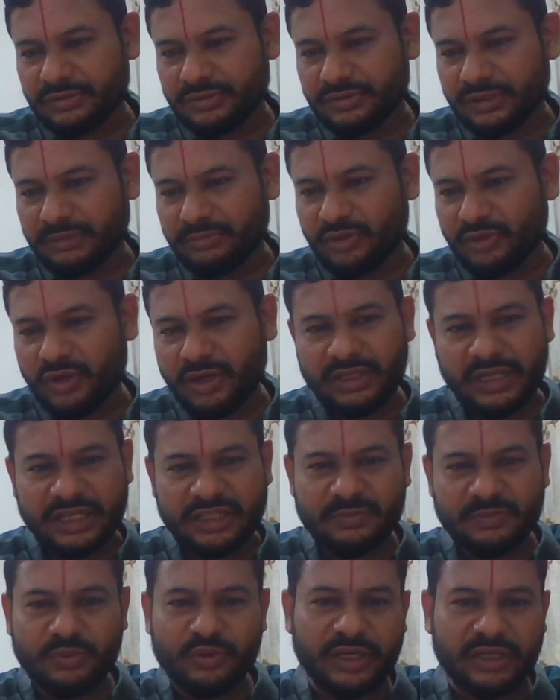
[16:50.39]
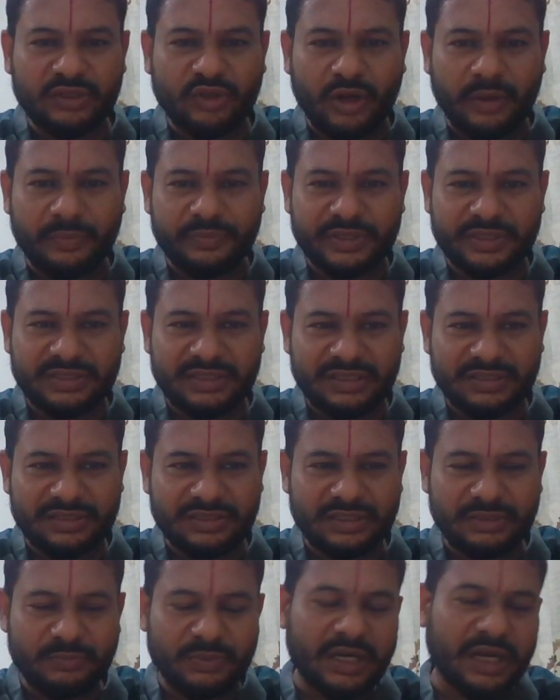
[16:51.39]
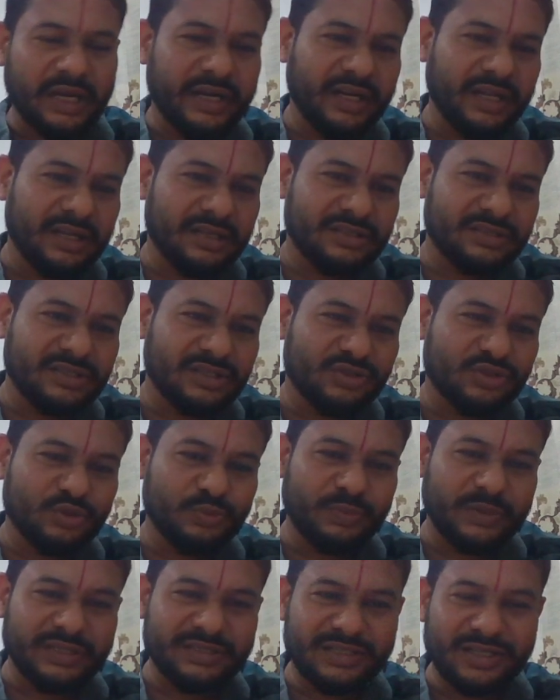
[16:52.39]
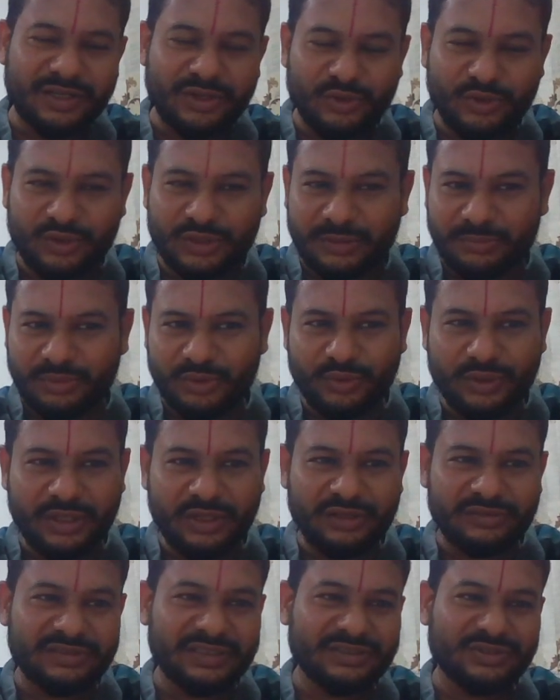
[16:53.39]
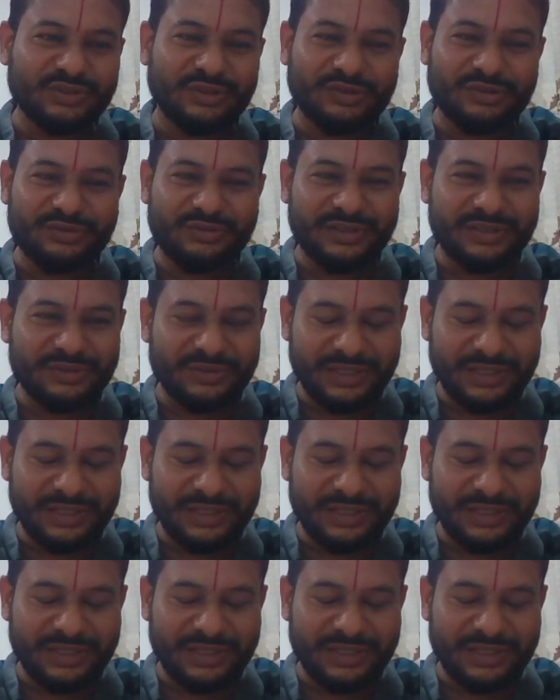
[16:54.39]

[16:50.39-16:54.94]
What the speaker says: So I'm not exploring the options. This is the idea, is just to present to you the beauty of this software.